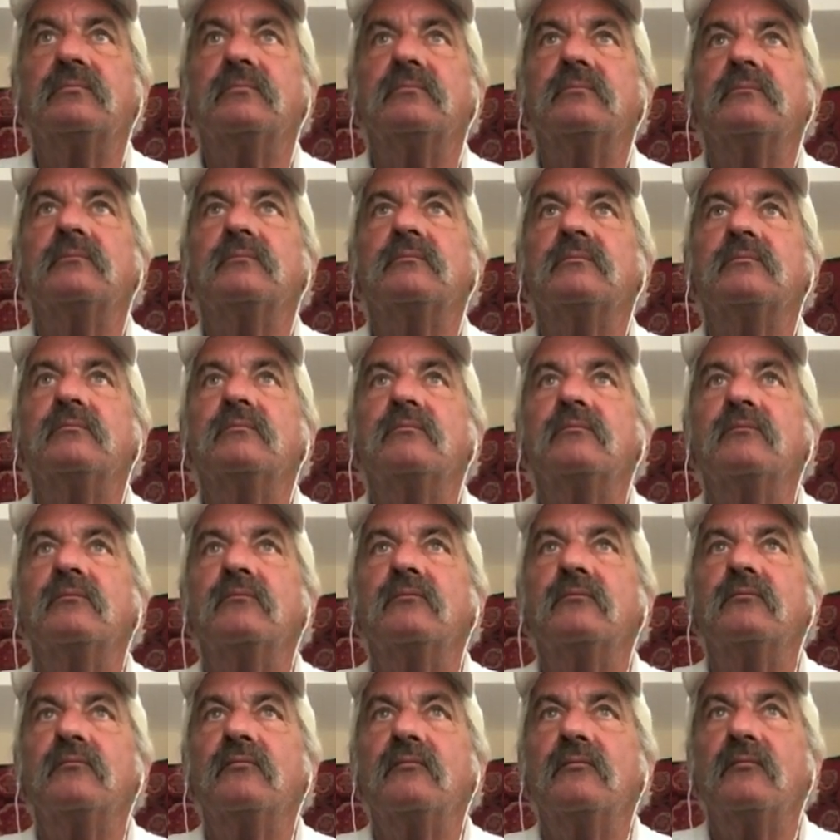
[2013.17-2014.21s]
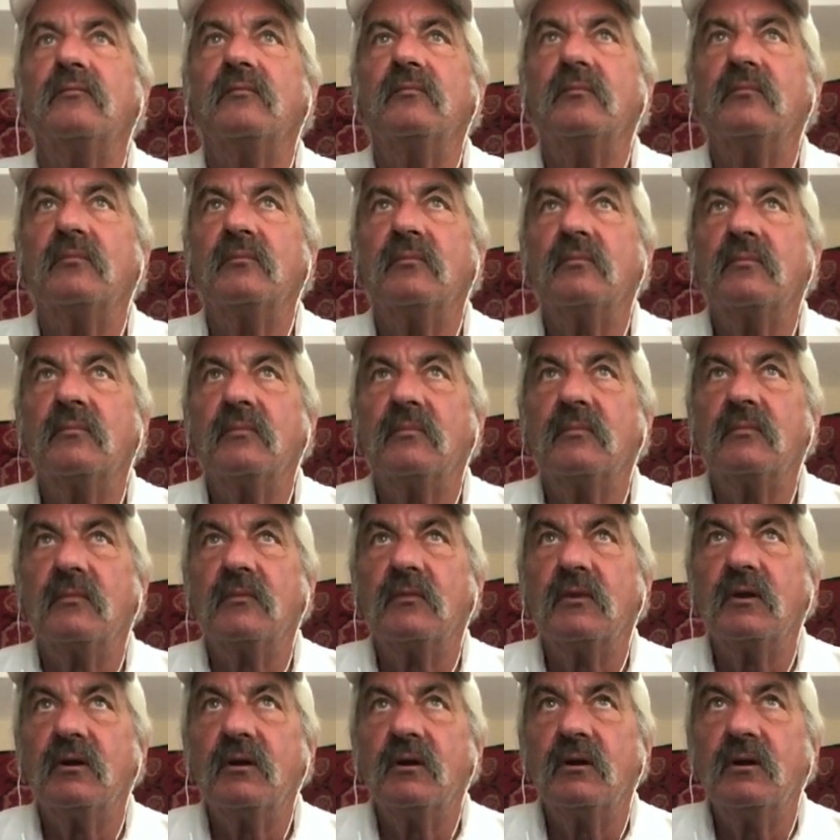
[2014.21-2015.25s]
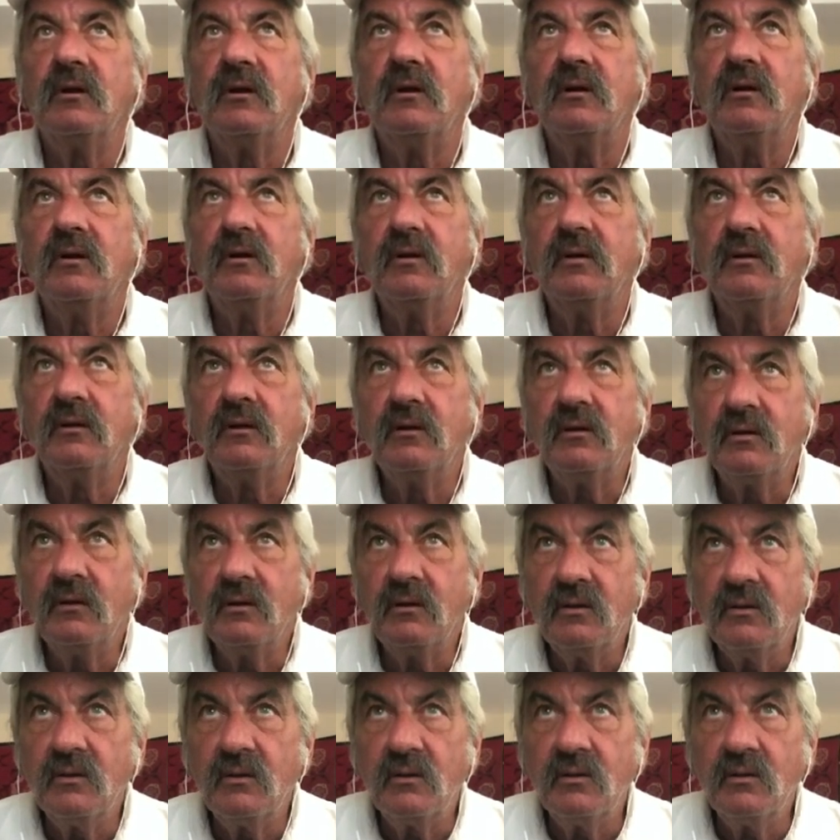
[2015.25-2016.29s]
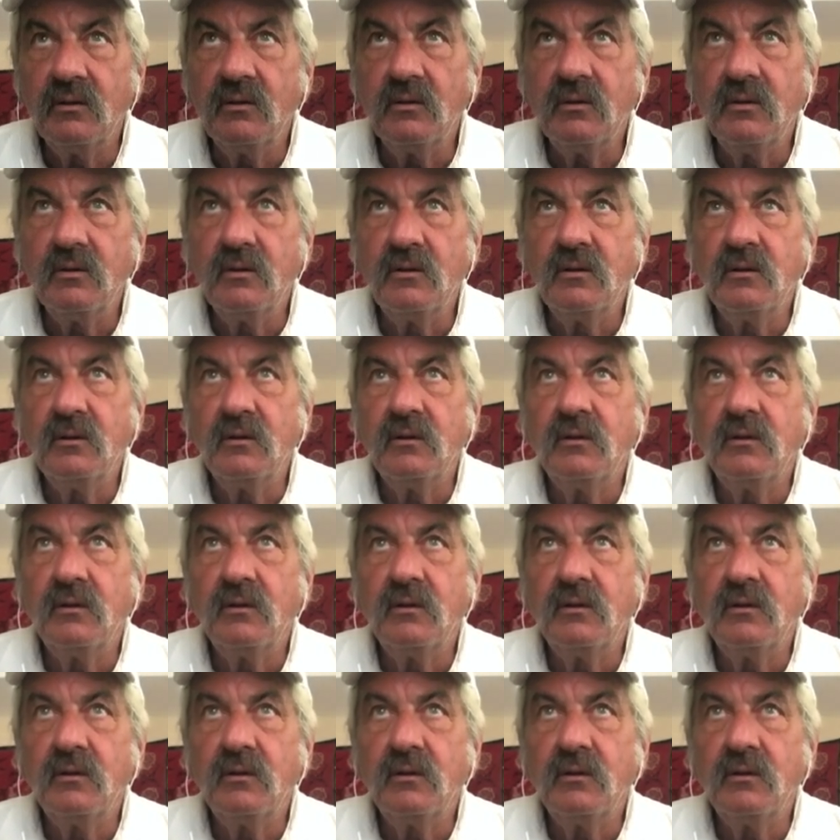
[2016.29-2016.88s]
What would you like to see as far as a future vision that we could head towards?